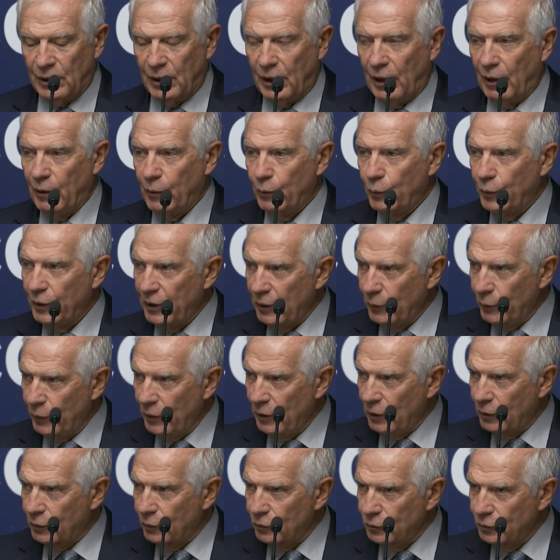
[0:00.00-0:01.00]
and we
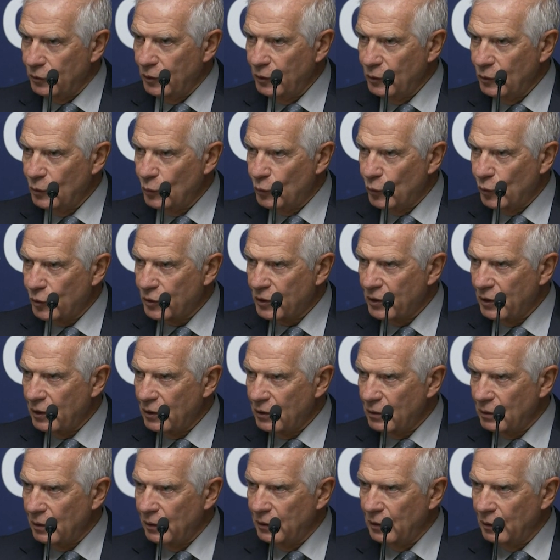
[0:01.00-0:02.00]
will continue
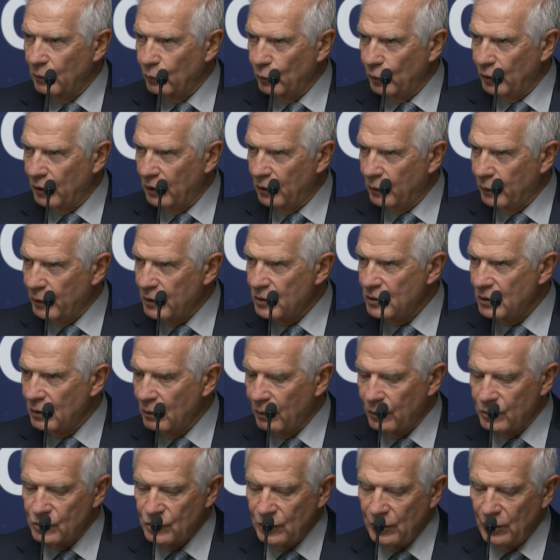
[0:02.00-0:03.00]
working in increasing
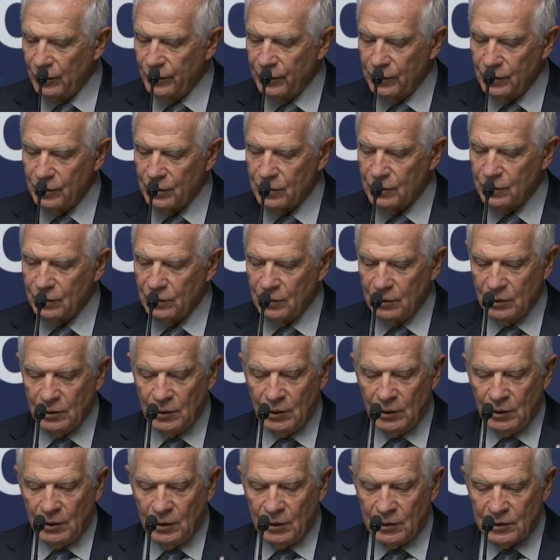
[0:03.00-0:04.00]
resilience,
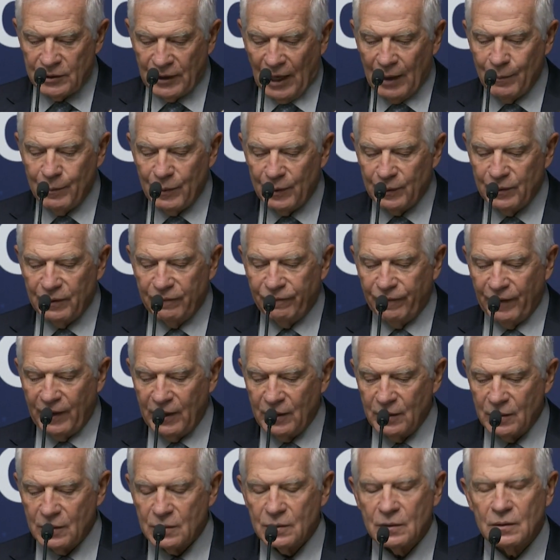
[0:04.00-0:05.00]
cyber
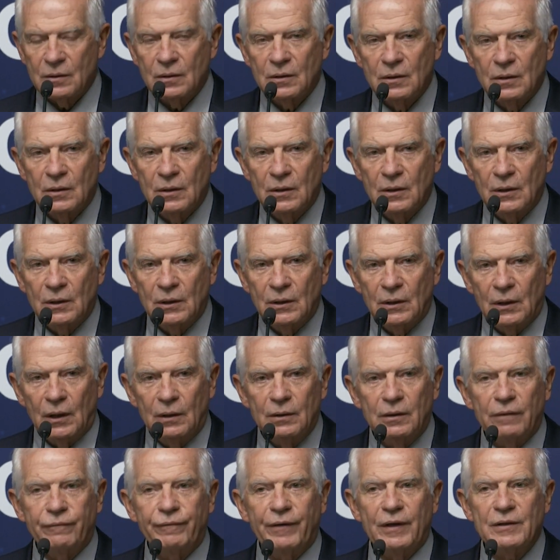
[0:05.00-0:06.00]
defense,
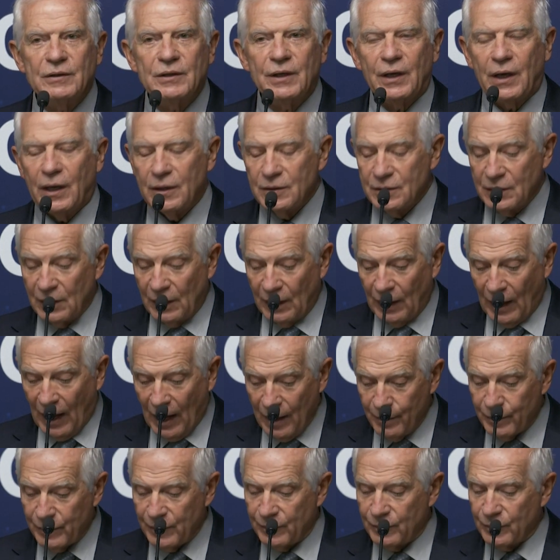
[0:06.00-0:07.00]
and defense against
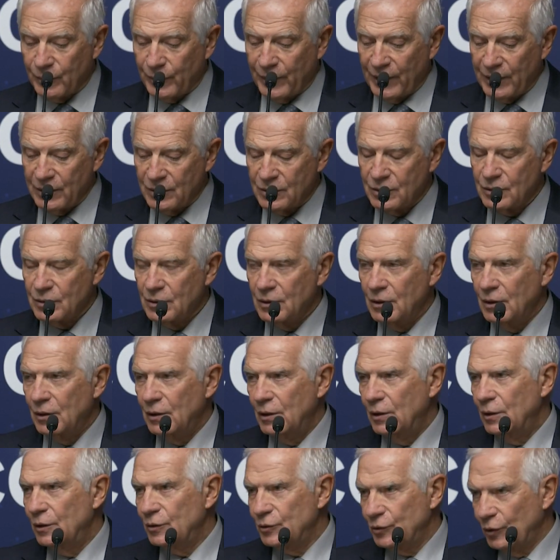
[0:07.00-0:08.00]
hybrid threats
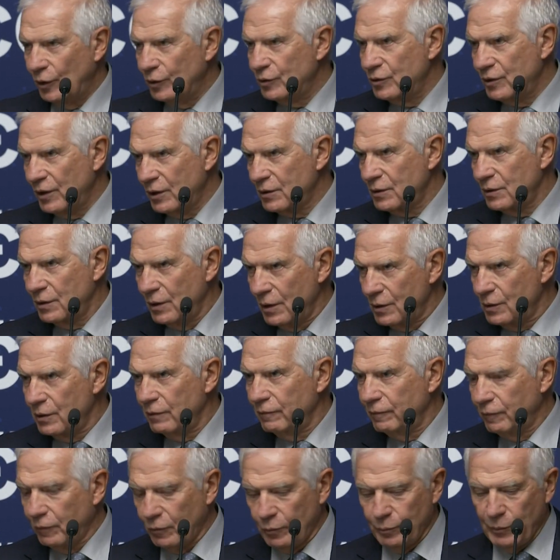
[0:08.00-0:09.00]
such as
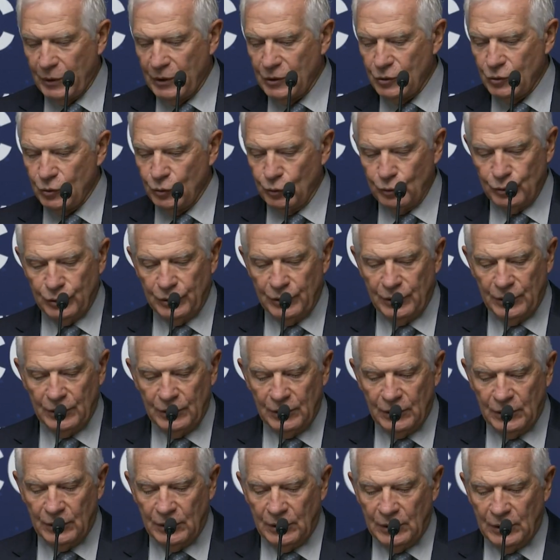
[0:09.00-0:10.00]
disinformation
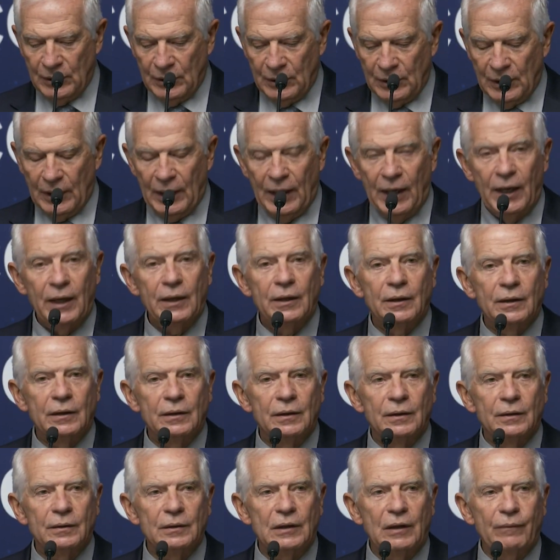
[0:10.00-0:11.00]

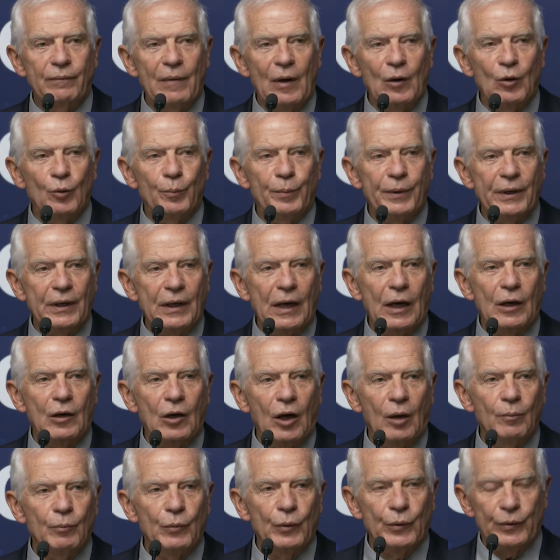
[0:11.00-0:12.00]
and developing a
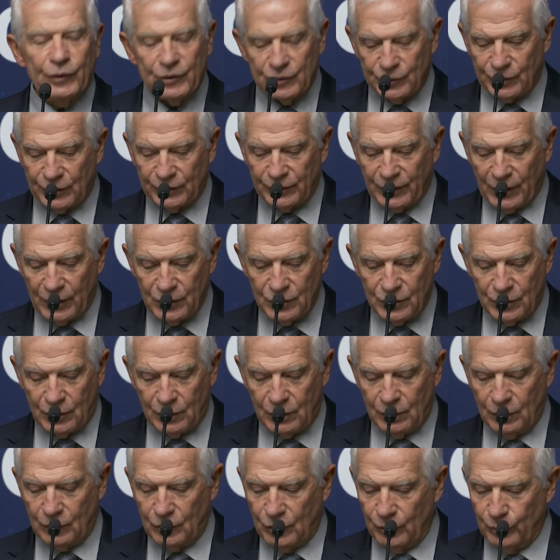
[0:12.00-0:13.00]
common
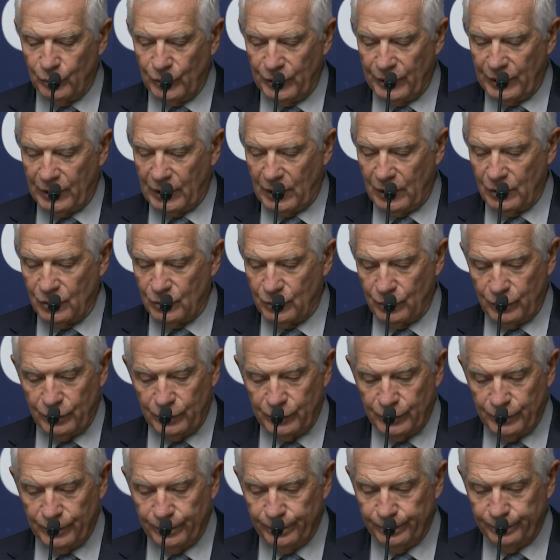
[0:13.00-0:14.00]
strategic
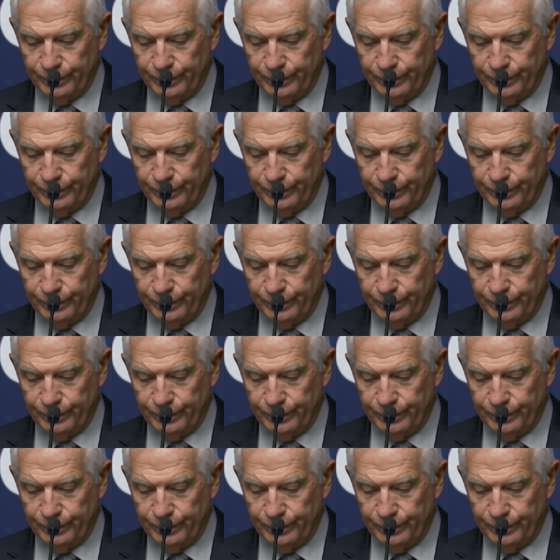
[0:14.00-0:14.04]
communications.